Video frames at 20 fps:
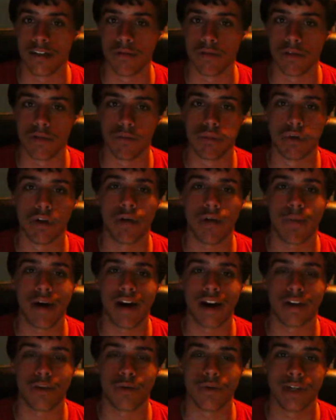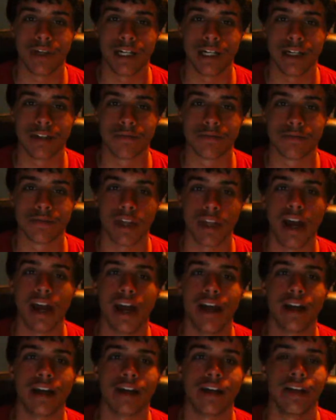It'll blow a Mac away.
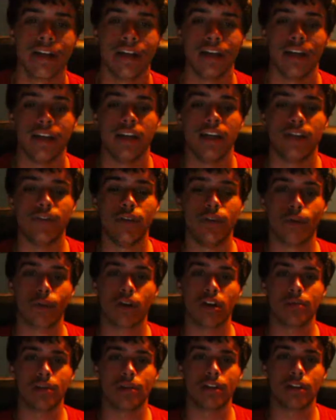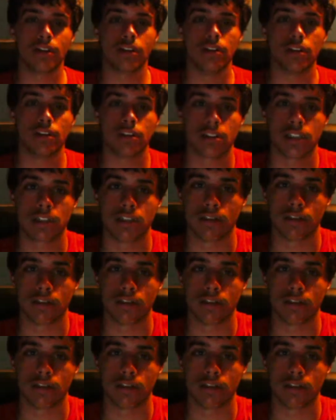And if you're worried about looks,